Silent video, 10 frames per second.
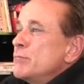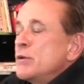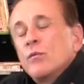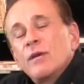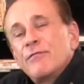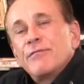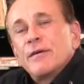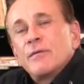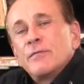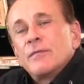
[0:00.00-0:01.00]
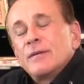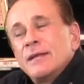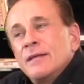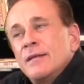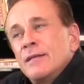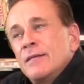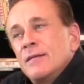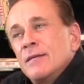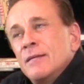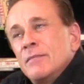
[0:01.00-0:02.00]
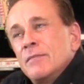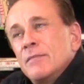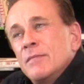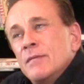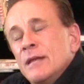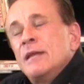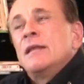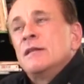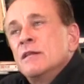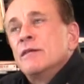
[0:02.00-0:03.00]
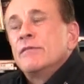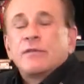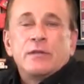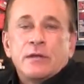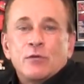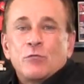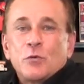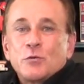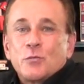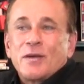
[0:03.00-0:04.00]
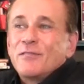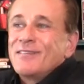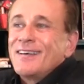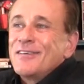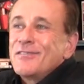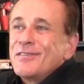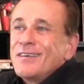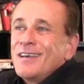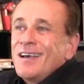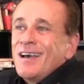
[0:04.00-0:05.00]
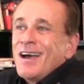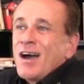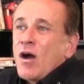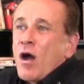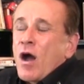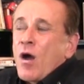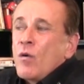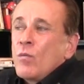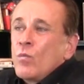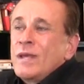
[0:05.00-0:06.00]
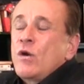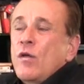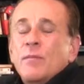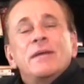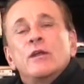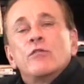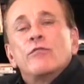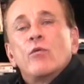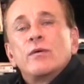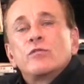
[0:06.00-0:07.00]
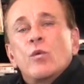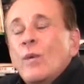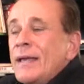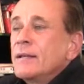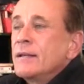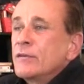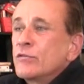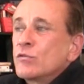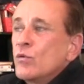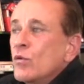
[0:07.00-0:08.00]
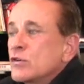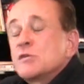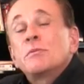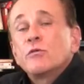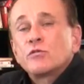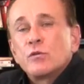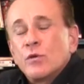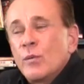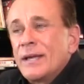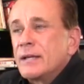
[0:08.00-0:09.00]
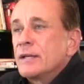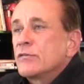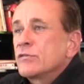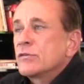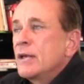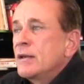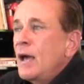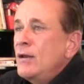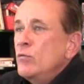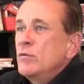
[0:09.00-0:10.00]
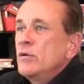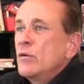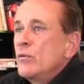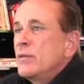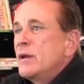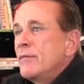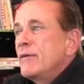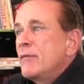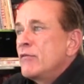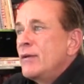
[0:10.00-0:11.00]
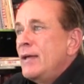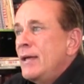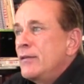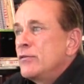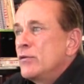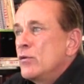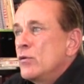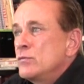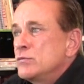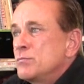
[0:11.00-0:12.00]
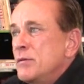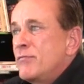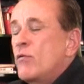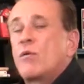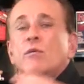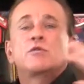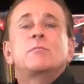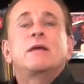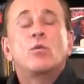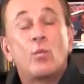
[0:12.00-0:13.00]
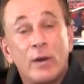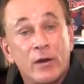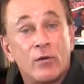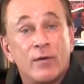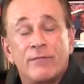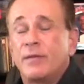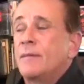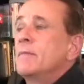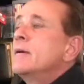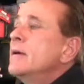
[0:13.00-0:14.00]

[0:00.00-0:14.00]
You know what I've found in living the inner voice way of life? We call them inner voice awakenings or spiritual awakenings. And I don't know that I've ever had those before I was made aware of them.